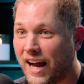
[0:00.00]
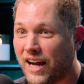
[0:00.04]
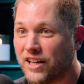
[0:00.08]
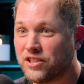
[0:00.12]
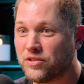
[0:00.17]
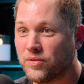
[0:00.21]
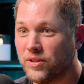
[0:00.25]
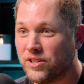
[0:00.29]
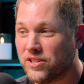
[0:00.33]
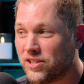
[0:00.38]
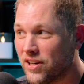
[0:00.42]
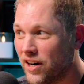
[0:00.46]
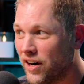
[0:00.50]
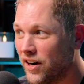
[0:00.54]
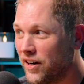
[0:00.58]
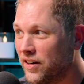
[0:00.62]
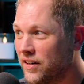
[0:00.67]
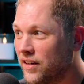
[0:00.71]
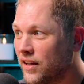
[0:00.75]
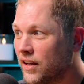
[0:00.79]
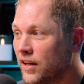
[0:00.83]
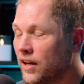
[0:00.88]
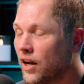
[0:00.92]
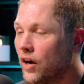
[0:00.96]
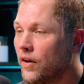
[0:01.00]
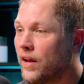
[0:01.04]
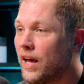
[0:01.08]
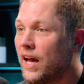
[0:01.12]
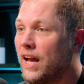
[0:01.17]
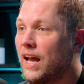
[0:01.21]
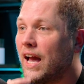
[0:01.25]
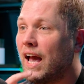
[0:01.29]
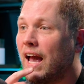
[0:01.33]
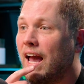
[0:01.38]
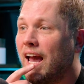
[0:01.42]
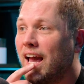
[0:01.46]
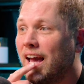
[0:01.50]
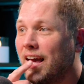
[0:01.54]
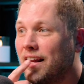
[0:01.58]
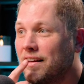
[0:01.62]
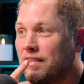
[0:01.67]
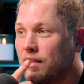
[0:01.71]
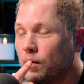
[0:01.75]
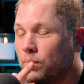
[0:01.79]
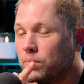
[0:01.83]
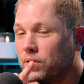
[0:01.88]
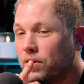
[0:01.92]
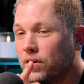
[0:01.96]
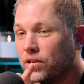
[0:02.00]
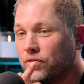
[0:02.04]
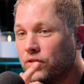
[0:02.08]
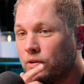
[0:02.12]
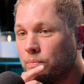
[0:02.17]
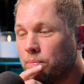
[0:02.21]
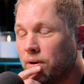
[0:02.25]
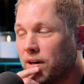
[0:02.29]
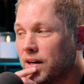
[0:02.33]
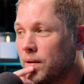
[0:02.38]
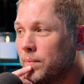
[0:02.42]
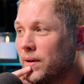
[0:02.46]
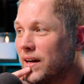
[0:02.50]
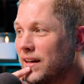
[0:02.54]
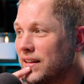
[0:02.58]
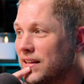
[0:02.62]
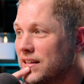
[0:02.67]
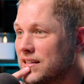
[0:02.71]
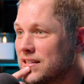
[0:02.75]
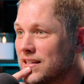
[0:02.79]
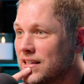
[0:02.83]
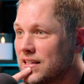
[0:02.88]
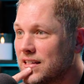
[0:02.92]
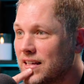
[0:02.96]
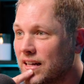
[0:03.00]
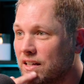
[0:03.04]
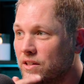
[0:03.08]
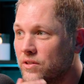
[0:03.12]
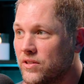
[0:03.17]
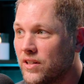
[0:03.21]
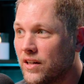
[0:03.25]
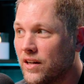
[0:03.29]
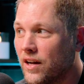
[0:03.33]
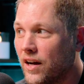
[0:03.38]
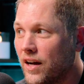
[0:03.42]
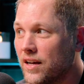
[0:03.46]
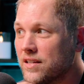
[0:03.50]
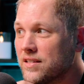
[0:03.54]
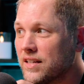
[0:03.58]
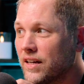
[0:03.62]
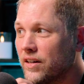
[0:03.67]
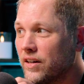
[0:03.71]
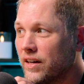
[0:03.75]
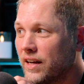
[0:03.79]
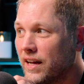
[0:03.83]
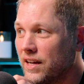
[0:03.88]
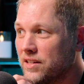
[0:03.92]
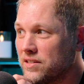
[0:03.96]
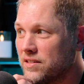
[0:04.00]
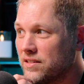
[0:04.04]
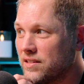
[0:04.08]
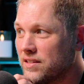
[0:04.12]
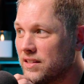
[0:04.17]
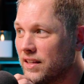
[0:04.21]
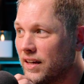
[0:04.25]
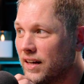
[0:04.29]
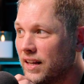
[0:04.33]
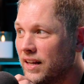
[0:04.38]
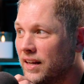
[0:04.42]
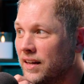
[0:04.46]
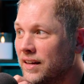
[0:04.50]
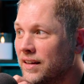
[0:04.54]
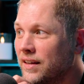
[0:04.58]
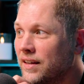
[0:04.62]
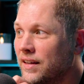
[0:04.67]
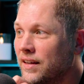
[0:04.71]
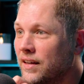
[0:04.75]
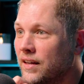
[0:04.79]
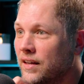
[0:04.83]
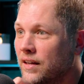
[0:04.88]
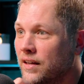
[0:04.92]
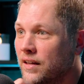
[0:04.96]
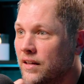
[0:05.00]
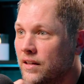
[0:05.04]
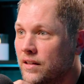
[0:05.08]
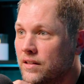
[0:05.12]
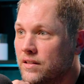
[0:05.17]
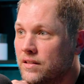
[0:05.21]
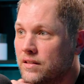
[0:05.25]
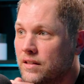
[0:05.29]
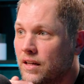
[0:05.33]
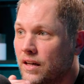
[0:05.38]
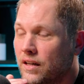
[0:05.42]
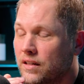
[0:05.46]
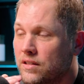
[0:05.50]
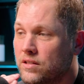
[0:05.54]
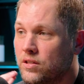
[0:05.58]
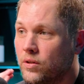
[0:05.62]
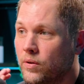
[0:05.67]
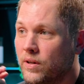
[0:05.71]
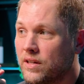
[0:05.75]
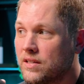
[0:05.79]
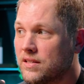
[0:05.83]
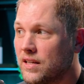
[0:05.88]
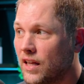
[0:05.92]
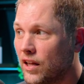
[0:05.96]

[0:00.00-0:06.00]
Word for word: on cash return. Okay. And the beautiful part about this is I used a cost segregation study uh, to